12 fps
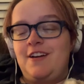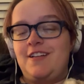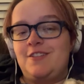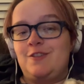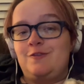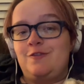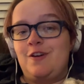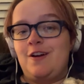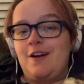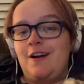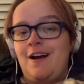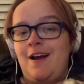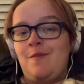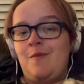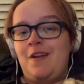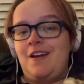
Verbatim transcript: And so far, I'm at